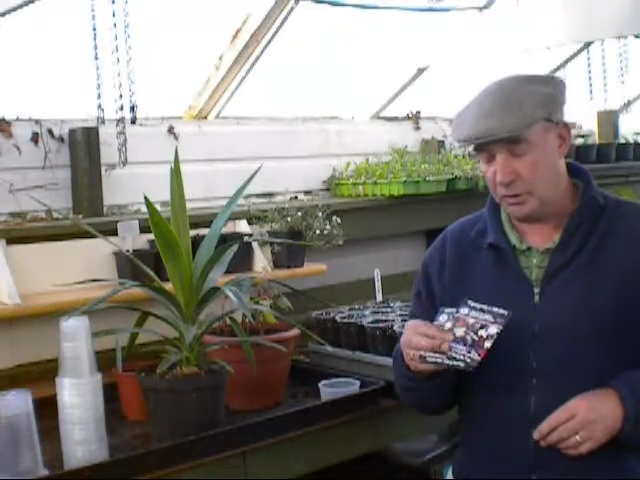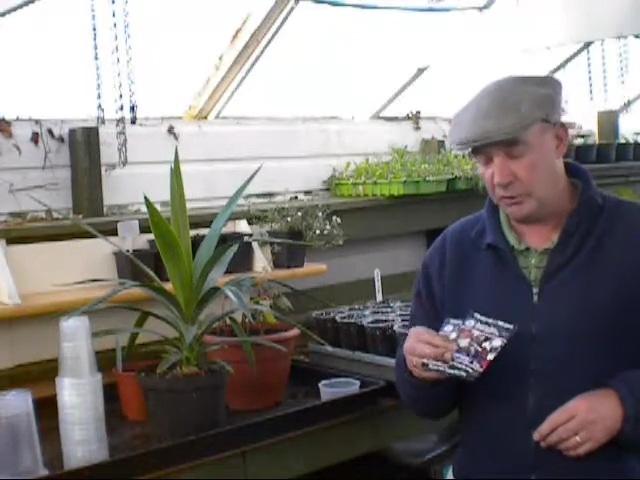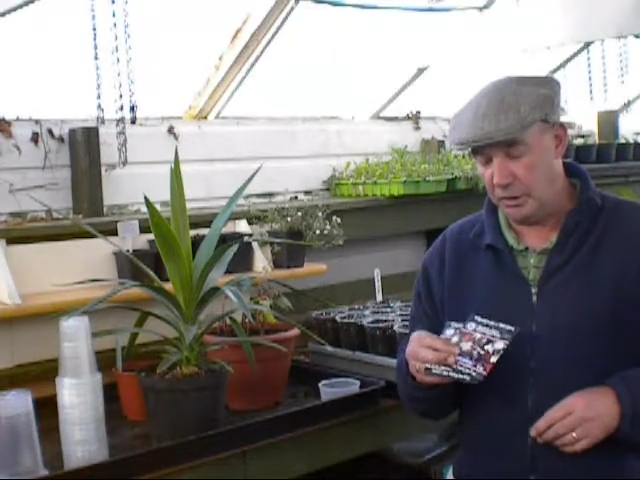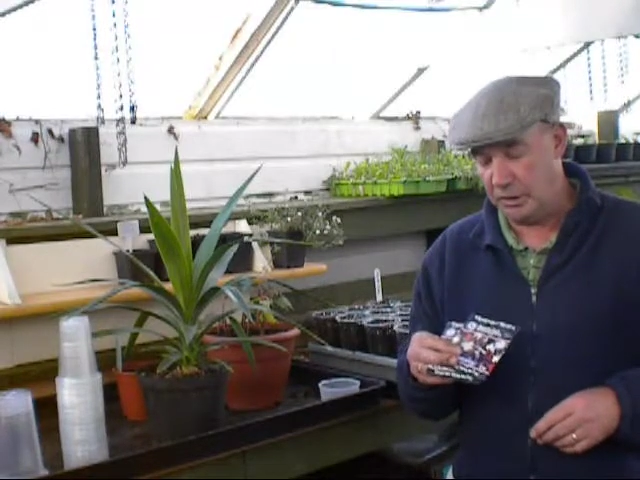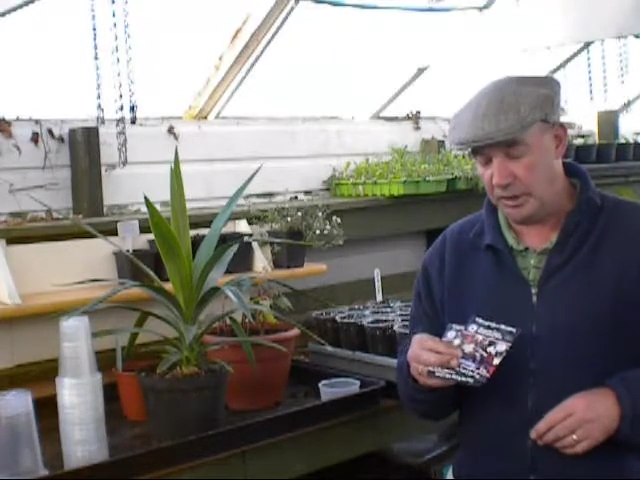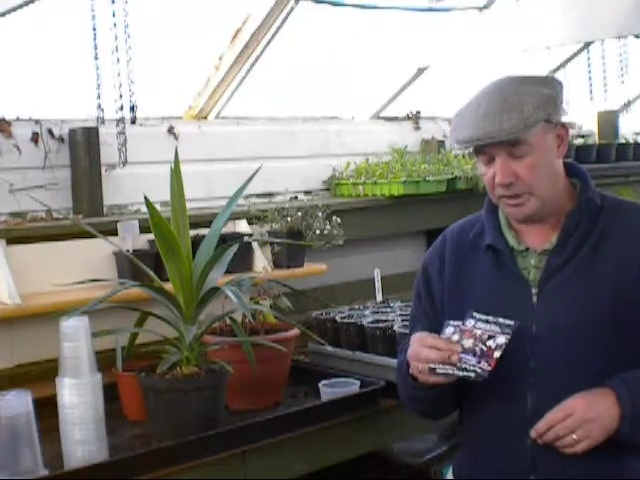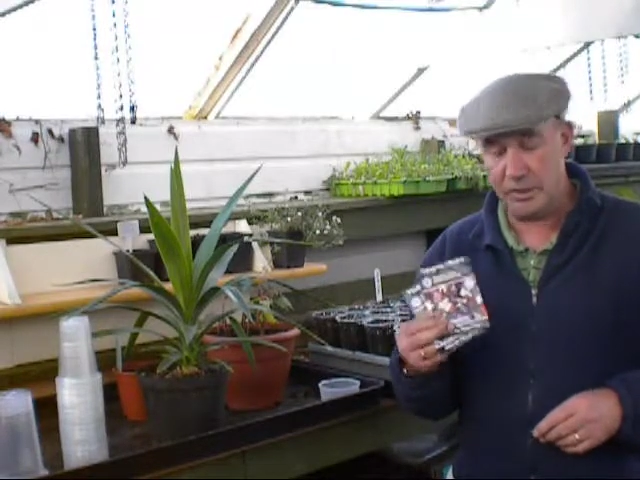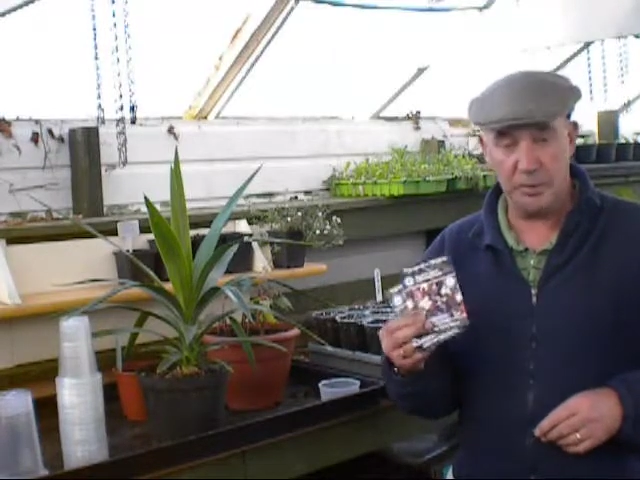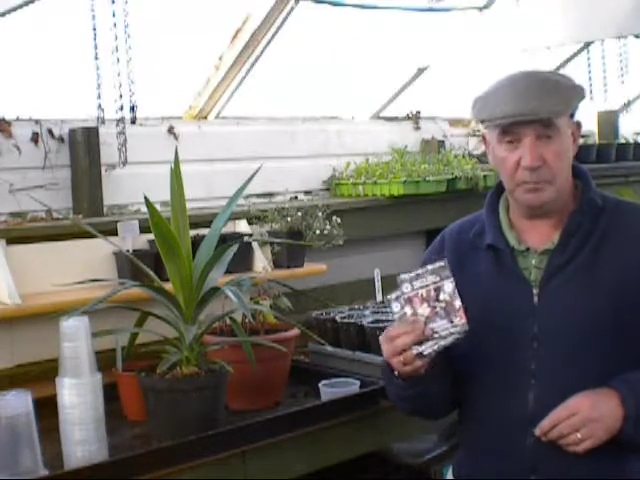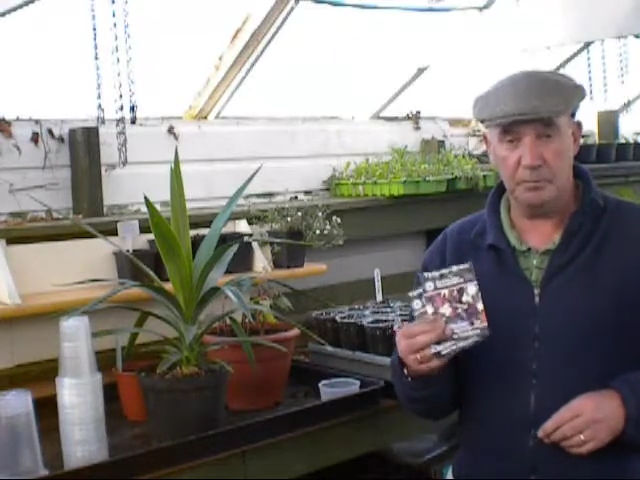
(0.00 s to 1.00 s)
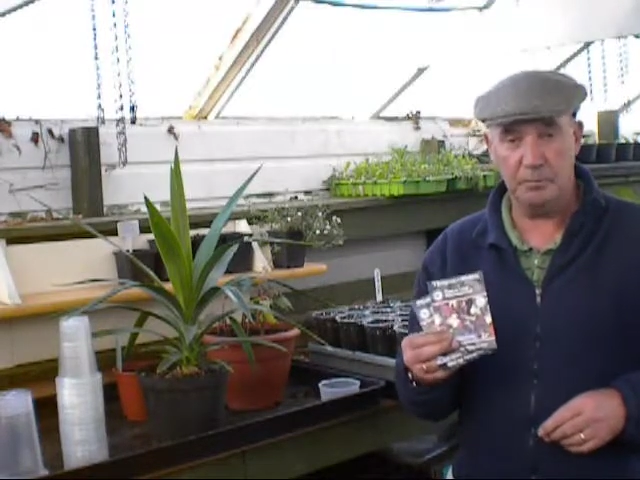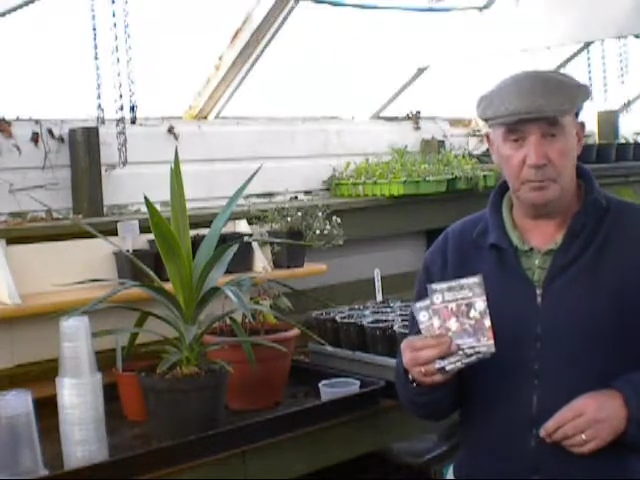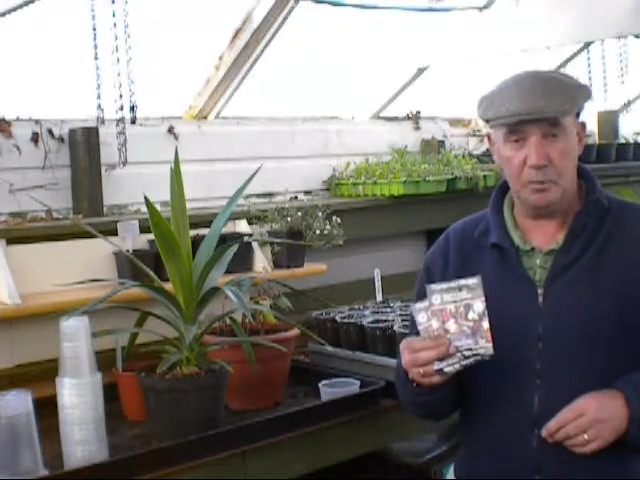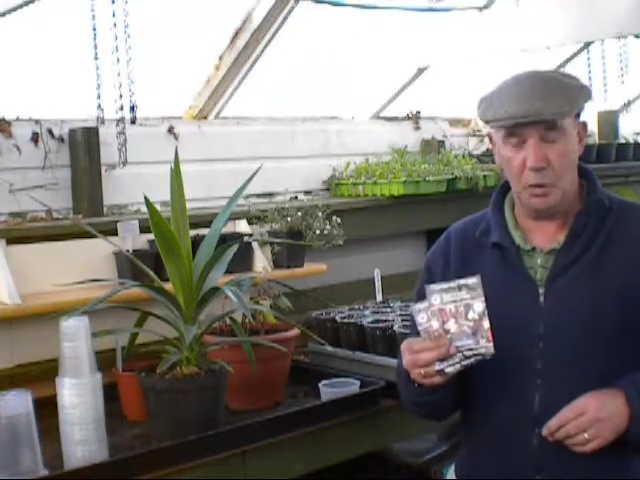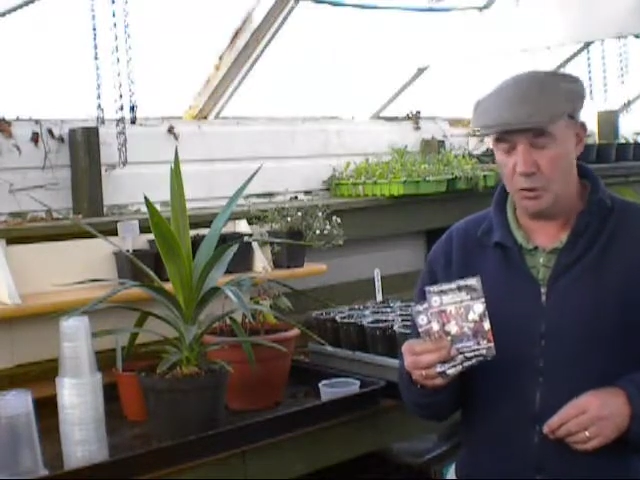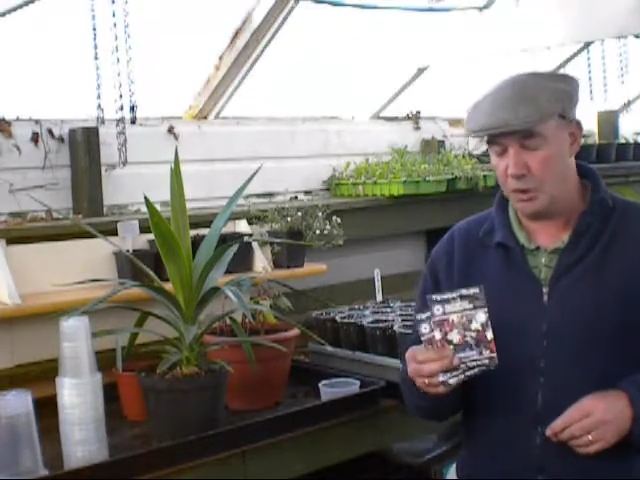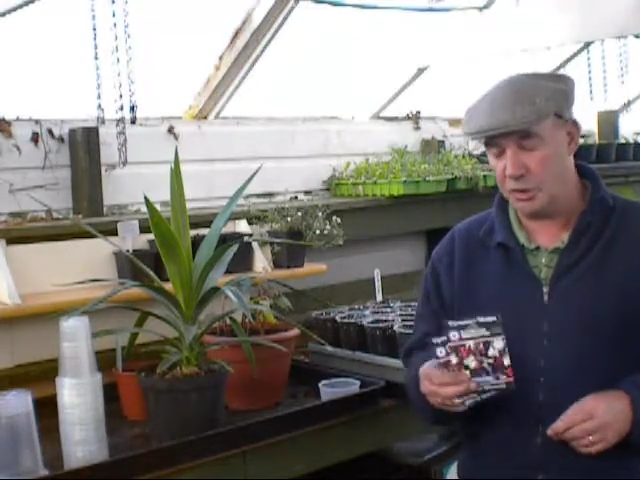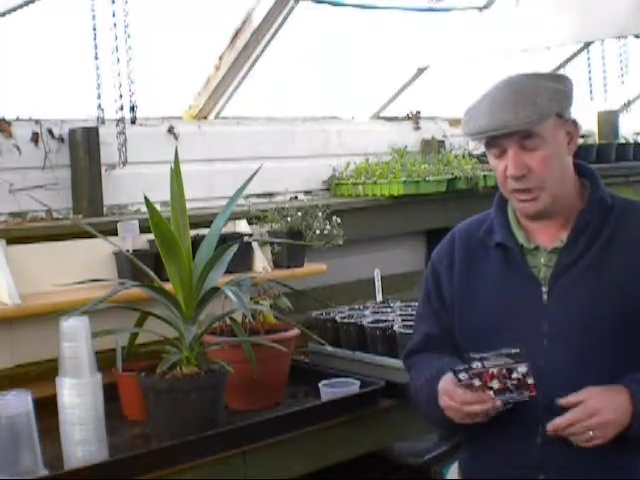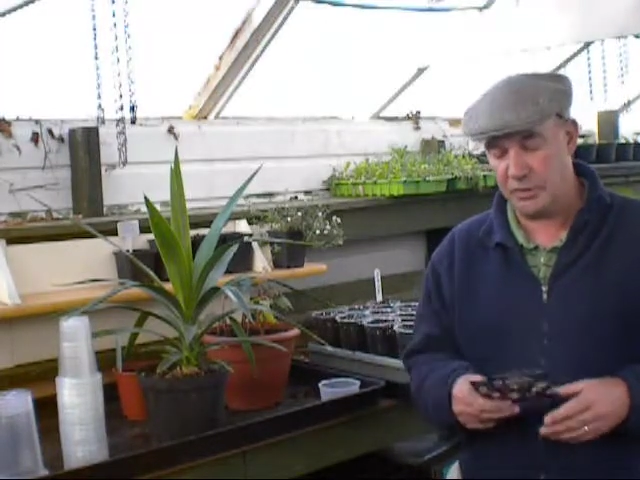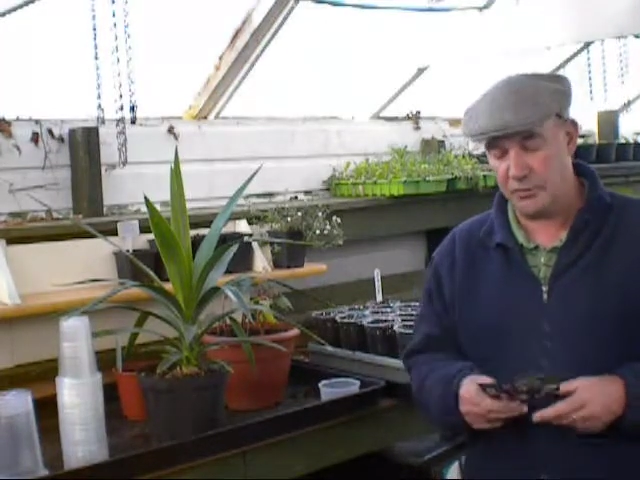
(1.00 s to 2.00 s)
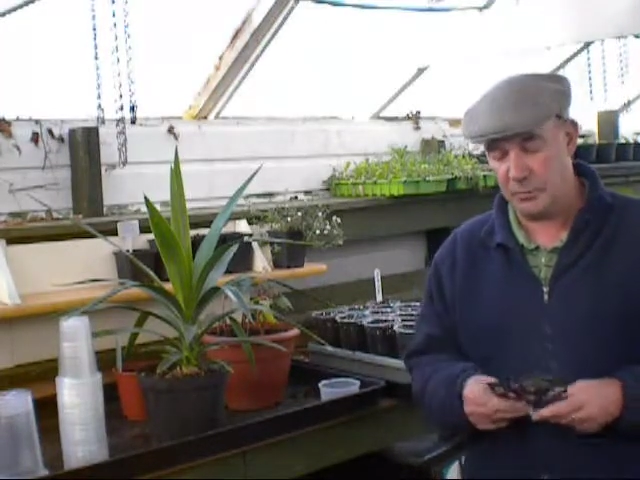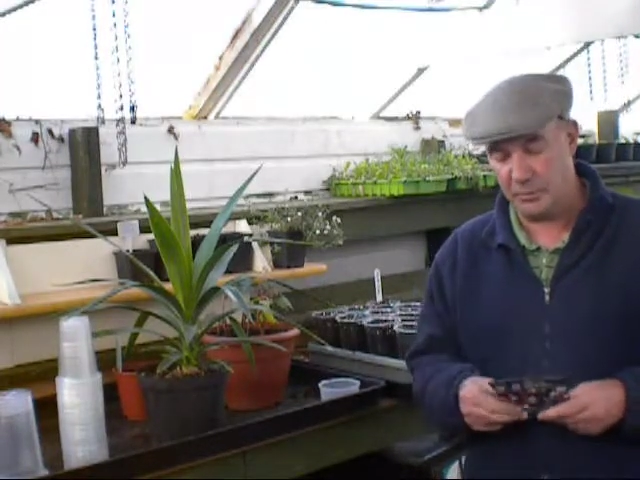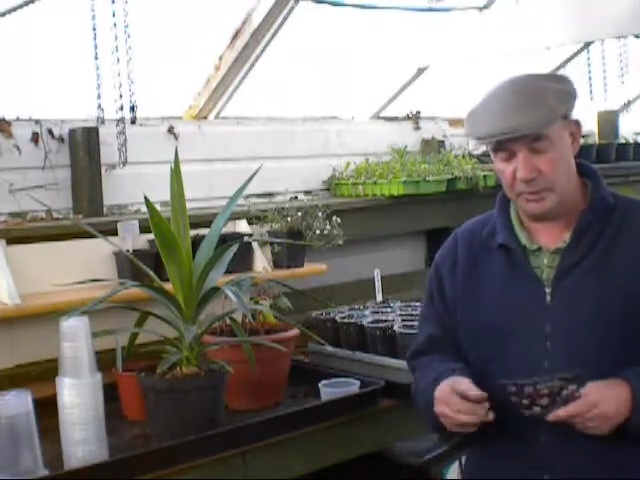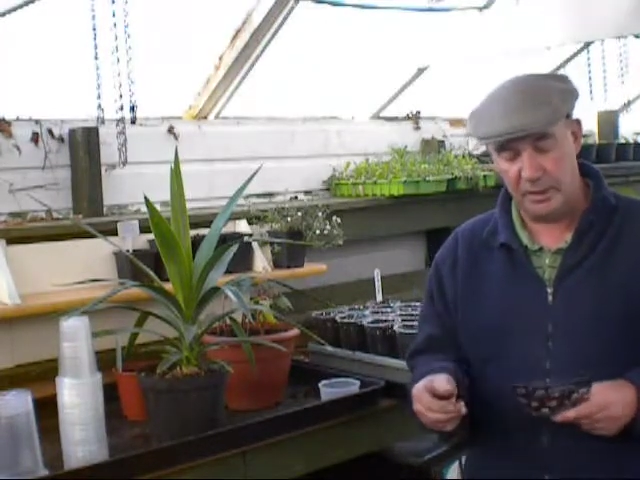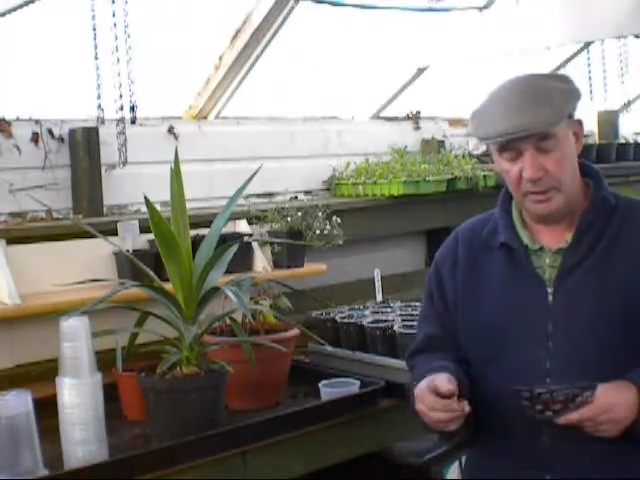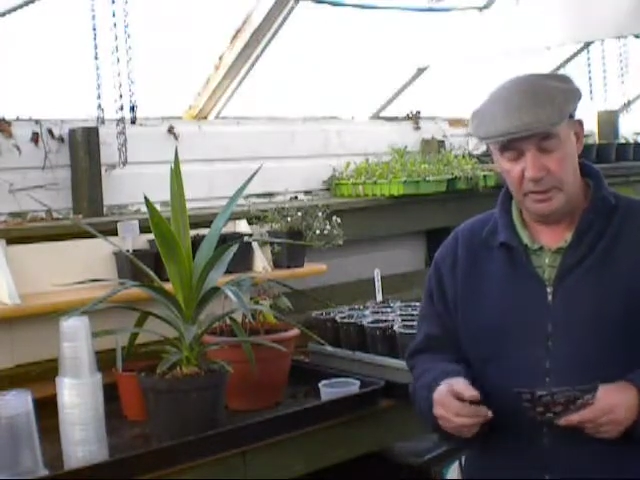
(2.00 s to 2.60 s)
it's really nice and some gorgeous scents from it.